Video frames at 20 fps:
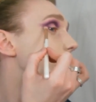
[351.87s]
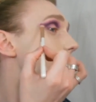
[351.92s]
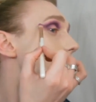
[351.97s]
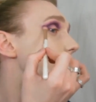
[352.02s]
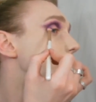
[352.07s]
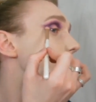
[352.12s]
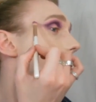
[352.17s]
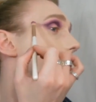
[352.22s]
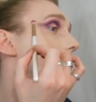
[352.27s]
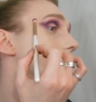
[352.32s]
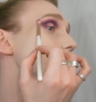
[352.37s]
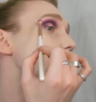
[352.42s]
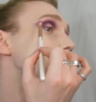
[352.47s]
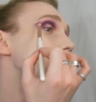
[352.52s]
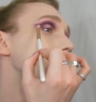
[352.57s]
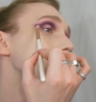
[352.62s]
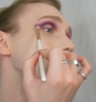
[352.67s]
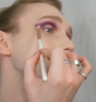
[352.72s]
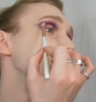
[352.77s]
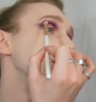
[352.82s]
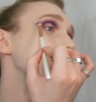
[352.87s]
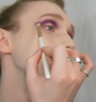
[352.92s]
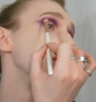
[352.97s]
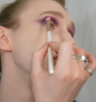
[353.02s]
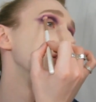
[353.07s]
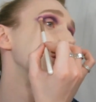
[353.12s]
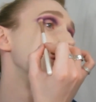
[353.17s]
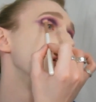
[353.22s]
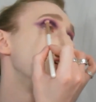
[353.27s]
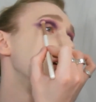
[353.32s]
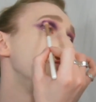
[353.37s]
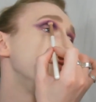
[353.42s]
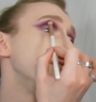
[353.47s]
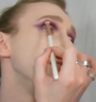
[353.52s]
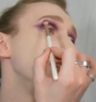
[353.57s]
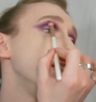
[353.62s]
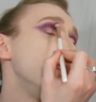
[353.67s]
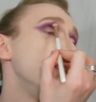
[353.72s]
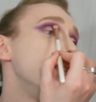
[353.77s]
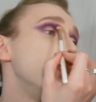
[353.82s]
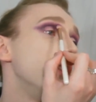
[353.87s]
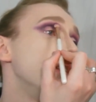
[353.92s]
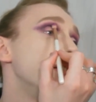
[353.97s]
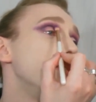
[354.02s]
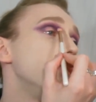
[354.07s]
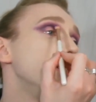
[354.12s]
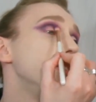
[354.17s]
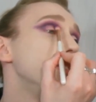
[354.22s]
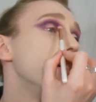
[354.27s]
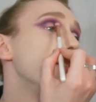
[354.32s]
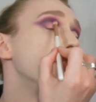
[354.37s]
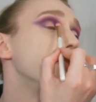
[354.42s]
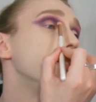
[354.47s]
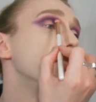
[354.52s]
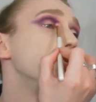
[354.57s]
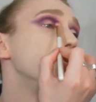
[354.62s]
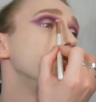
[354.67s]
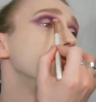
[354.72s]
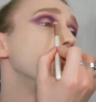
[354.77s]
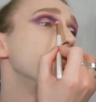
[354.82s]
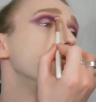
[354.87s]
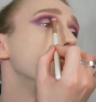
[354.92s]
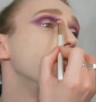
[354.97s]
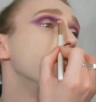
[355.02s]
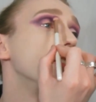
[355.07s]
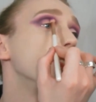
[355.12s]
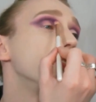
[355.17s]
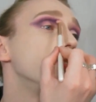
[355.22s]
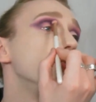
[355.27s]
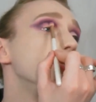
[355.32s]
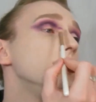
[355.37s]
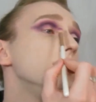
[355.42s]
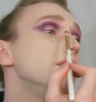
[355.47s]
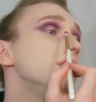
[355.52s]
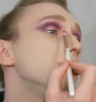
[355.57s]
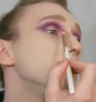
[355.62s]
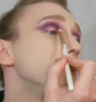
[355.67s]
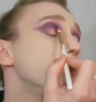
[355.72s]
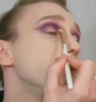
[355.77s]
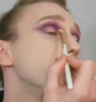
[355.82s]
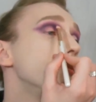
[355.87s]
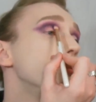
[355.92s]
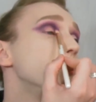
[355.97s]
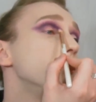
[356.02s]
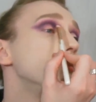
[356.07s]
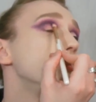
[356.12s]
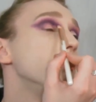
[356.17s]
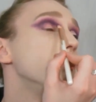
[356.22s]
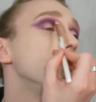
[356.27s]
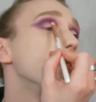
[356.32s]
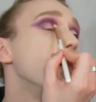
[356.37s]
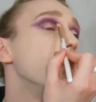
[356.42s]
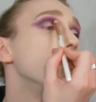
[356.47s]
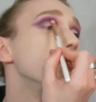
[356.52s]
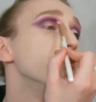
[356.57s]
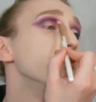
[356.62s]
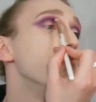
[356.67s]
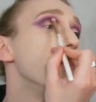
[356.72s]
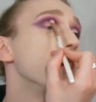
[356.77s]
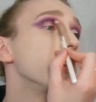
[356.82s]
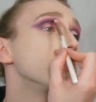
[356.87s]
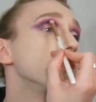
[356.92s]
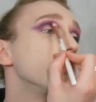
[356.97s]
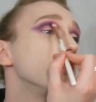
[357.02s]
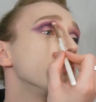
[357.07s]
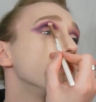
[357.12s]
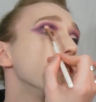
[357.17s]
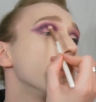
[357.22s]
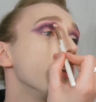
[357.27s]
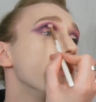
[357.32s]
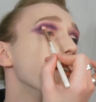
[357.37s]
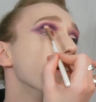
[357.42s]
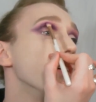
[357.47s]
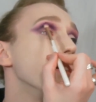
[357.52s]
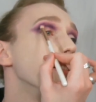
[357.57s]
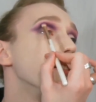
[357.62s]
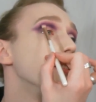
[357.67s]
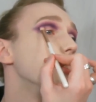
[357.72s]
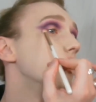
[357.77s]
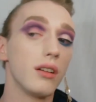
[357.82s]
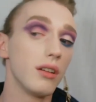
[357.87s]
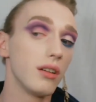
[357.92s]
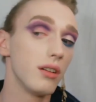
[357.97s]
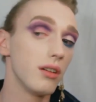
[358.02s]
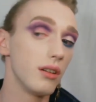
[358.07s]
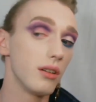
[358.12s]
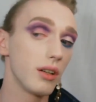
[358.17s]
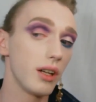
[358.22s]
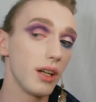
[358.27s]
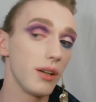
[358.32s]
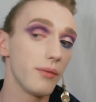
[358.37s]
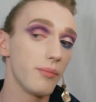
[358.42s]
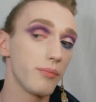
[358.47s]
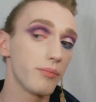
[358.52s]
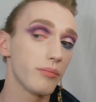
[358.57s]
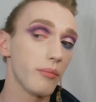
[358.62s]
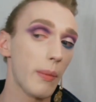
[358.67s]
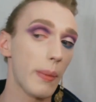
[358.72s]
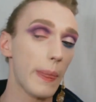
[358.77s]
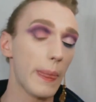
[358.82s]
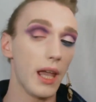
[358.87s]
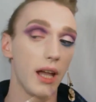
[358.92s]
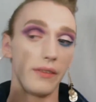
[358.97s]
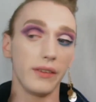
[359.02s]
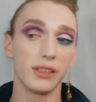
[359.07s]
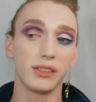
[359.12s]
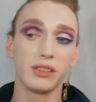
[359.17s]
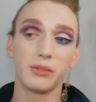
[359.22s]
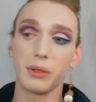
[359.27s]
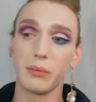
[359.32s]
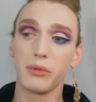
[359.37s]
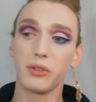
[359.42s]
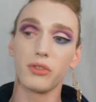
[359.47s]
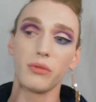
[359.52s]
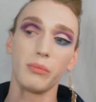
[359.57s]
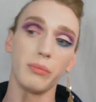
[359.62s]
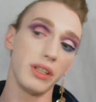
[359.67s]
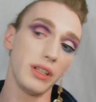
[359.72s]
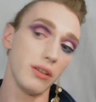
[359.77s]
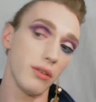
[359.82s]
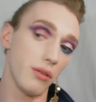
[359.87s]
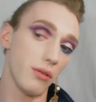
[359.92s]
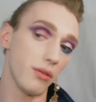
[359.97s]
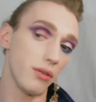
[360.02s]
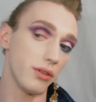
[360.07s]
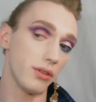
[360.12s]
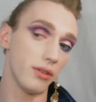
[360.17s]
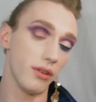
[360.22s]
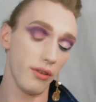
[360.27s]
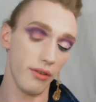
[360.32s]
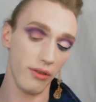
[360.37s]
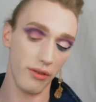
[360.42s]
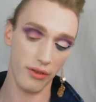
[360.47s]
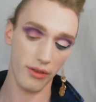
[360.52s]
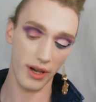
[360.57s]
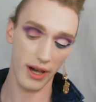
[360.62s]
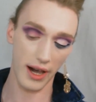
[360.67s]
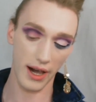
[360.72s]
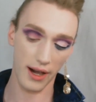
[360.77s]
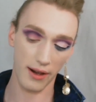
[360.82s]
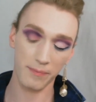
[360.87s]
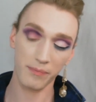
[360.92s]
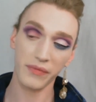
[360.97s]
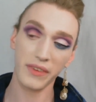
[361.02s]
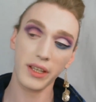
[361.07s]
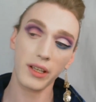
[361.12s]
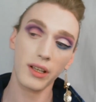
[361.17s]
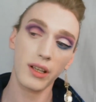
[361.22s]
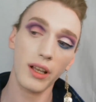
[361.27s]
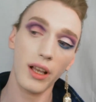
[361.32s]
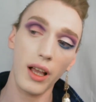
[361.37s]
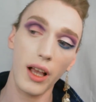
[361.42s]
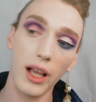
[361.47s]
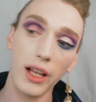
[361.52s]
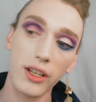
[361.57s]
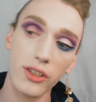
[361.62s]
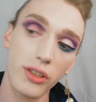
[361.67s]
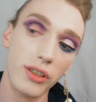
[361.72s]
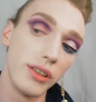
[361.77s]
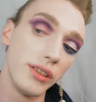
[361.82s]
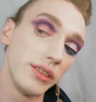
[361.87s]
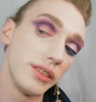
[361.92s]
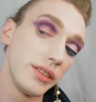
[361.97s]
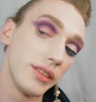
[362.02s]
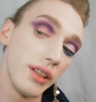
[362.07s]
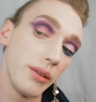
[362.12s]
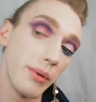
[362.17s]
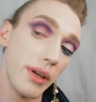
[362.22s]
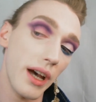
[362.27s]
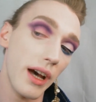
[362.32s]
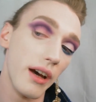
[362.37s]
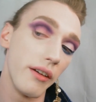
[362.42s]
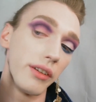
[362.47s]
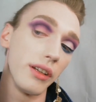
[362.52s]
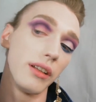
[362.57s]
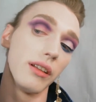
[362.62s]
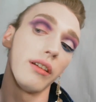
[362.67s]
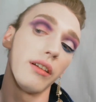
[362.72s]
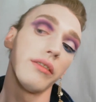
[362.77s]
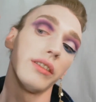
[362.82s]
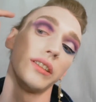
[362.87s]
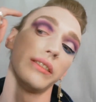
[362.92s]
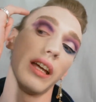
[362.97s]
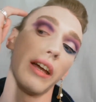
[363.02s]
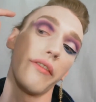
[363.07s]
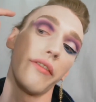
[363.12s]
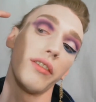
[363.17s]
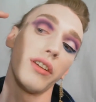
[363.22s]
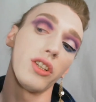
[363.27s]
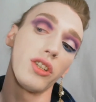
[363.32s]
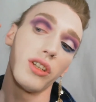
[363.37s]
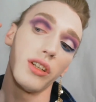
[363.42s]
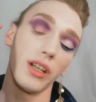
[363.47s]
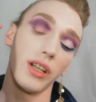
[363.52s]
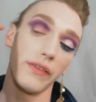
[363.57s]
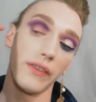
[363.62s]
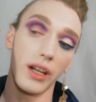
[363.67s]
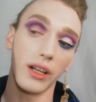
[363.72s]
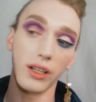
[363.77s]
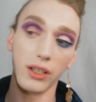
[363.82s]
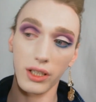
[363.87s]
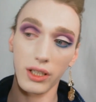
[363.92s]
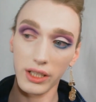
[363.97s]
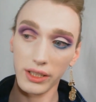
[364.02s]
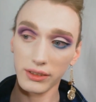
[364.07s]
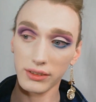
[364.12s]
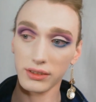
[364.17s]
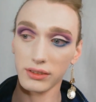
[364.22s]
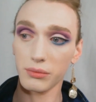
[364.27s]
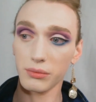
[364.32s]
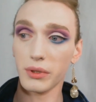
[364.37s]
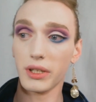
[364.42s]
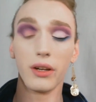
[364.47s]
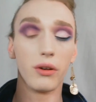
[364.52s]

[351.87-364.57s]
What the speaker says: and create lovely, lovely definition in that crease with those two colours mixing together. Okay, and this is where we should be on that. As you can see, we have a lovely definition in that crease when I